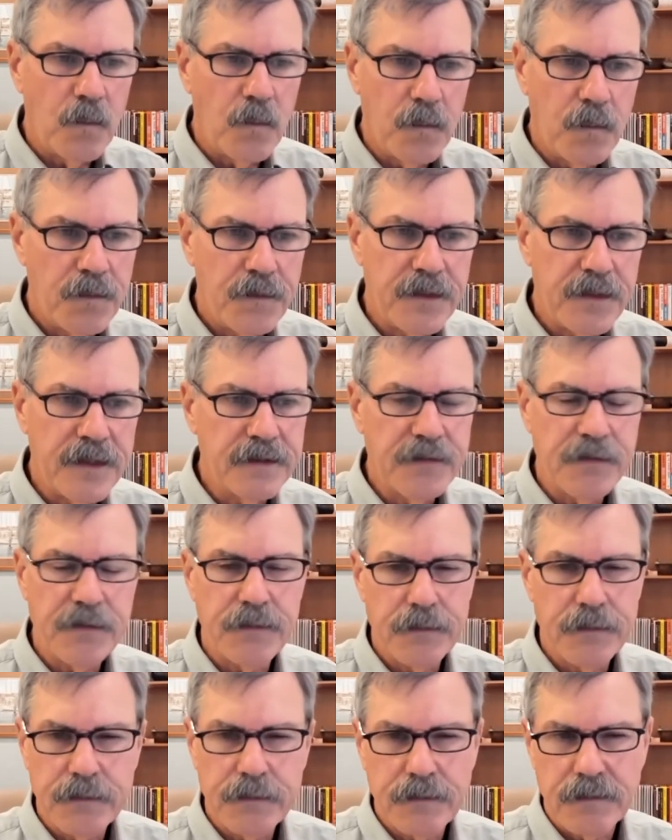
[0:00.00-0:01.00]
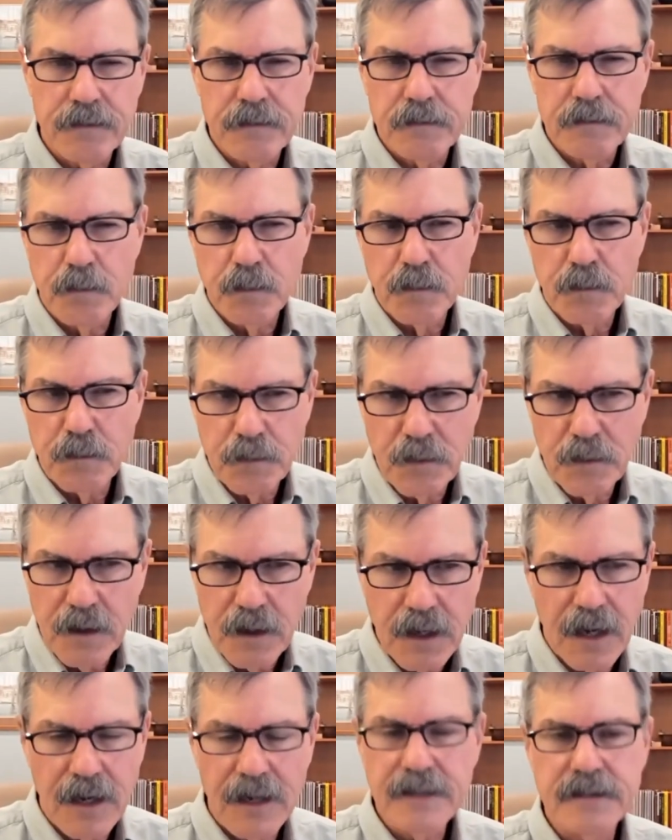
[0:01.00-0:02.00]
this
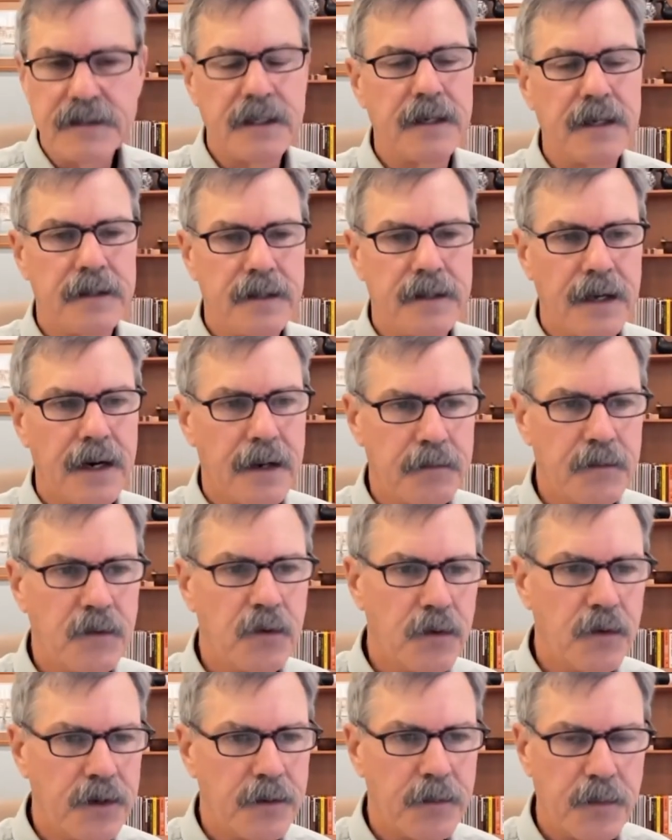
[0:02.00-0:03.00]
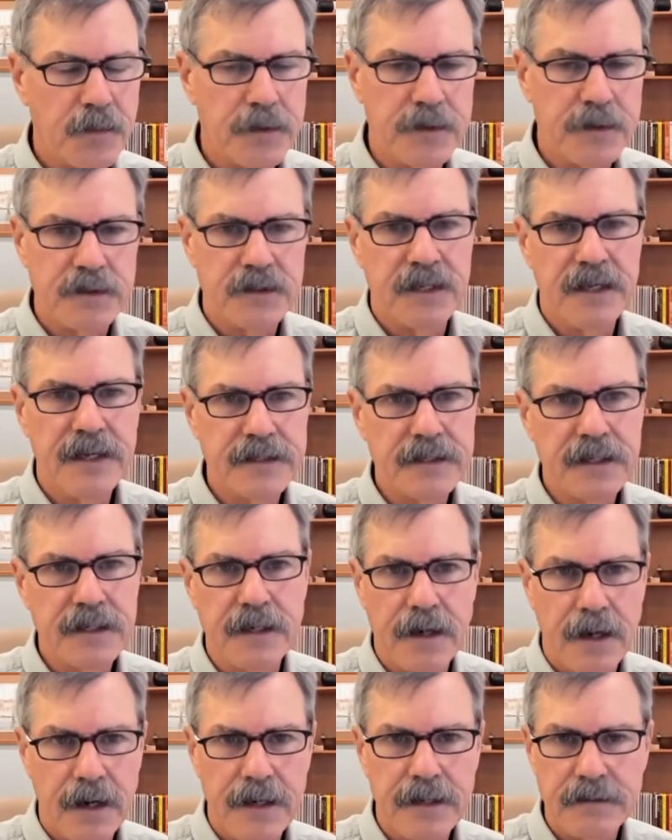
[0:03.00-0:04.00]
content that I'm going to present
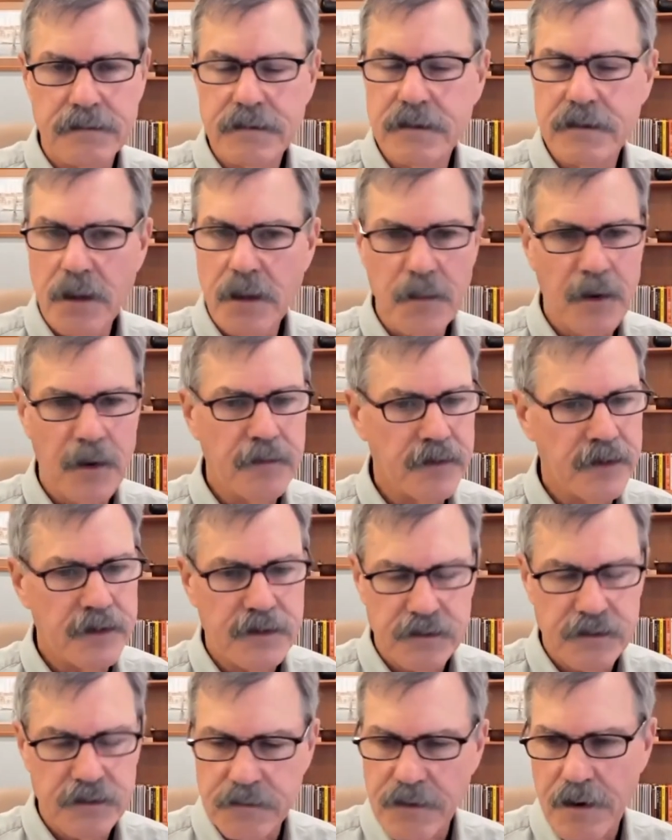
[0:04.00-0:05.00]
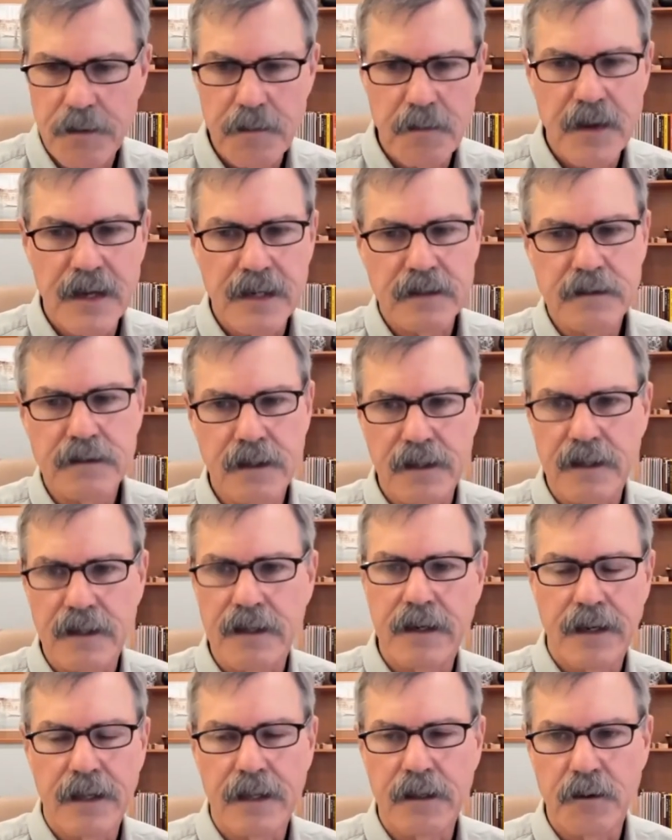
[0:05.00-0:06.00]
tonight, some of it is very basic
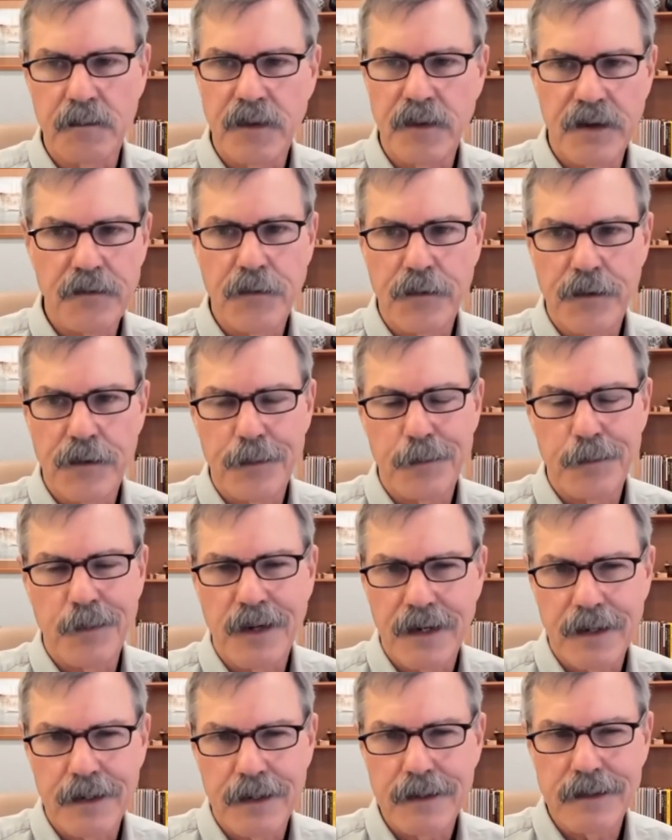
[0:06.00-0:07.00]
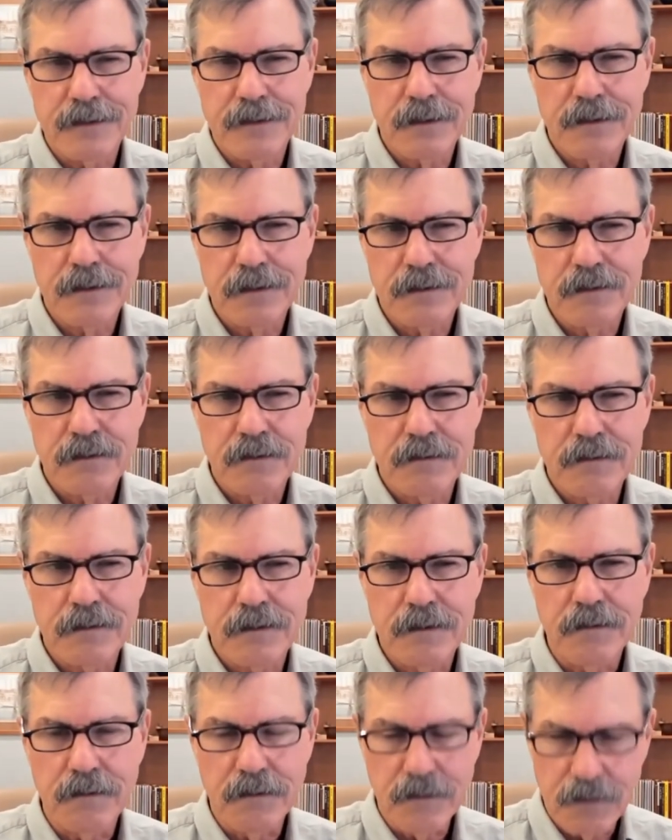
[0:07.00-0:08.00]
and elementary, but it's
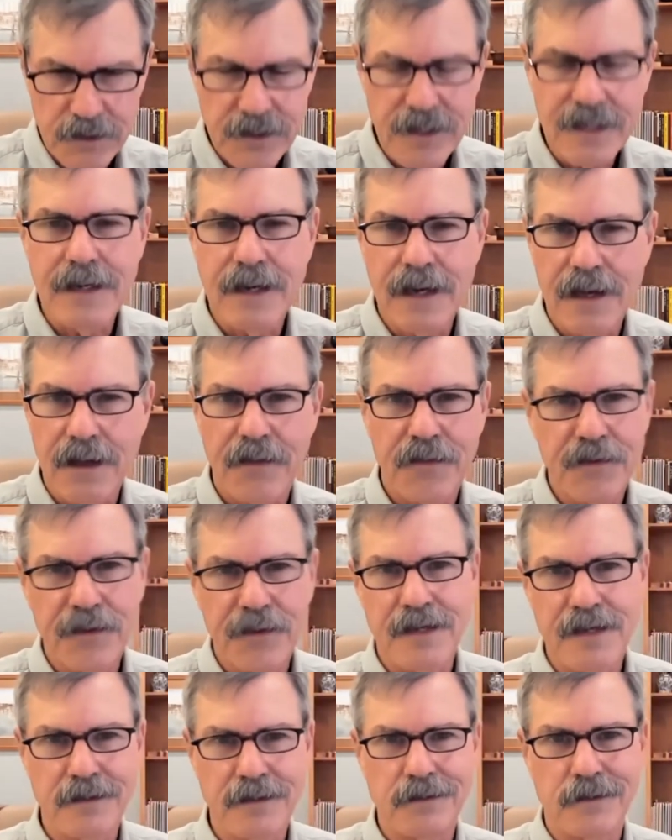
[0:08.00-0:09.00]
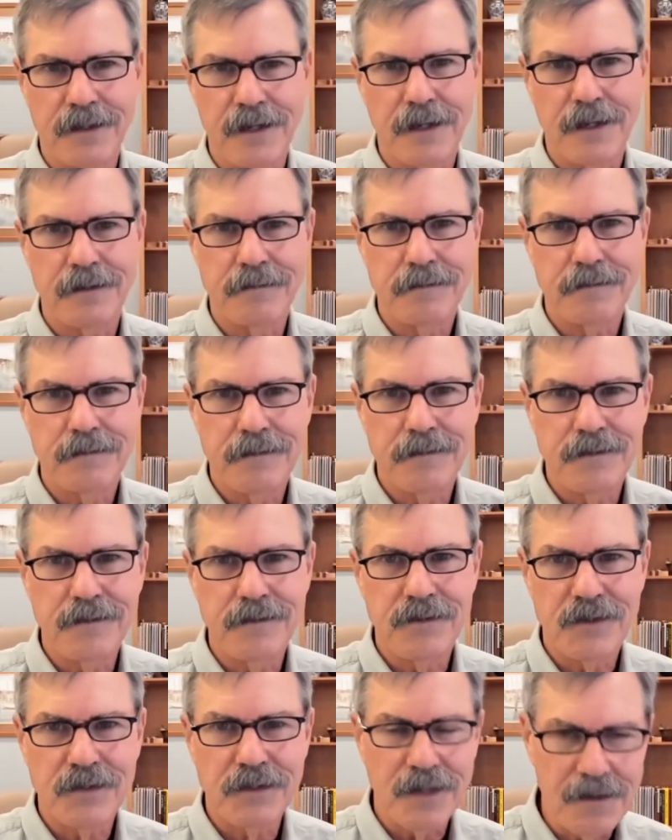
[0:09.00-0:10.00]
looking at things that
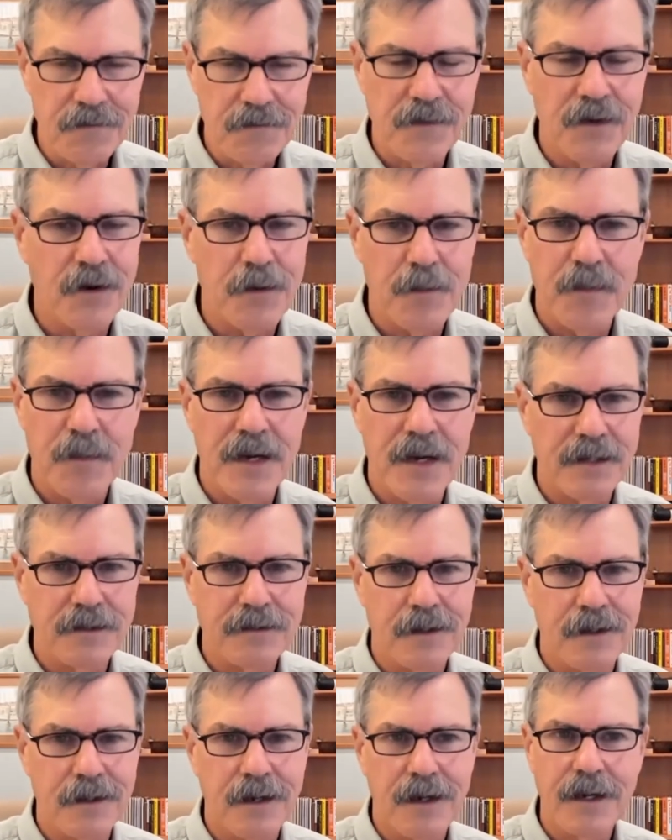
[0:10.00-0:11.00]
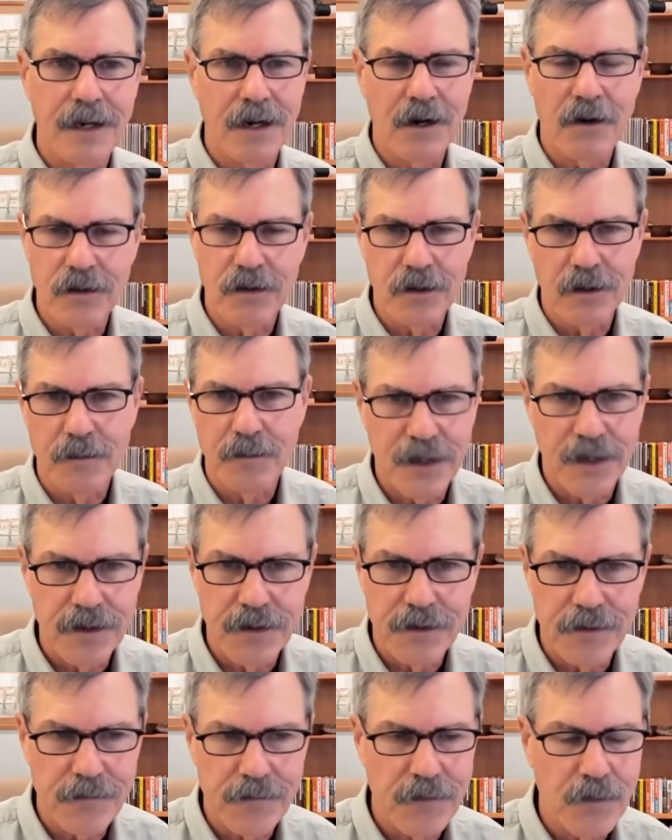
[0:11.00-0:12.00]
seem very basic in a little bit
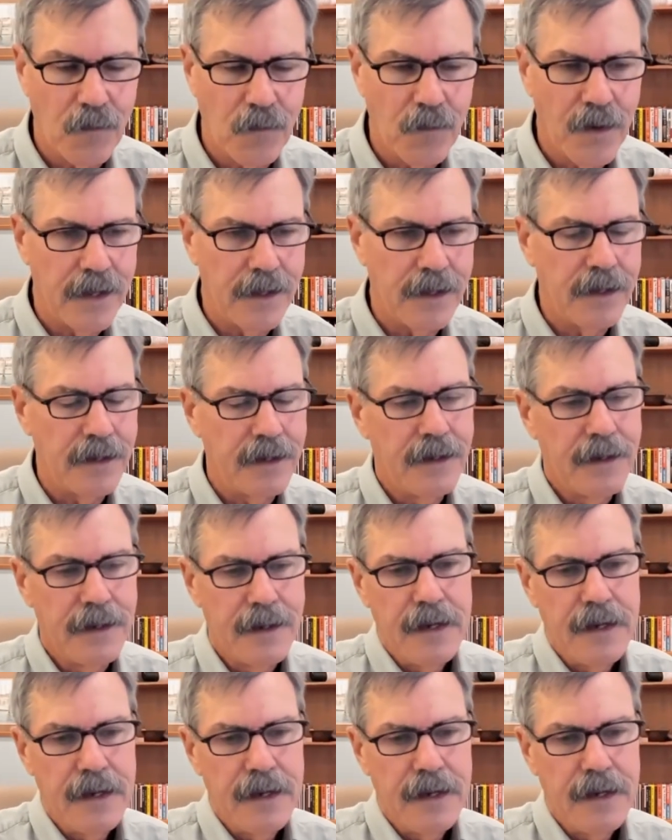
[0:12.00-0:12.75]
different way.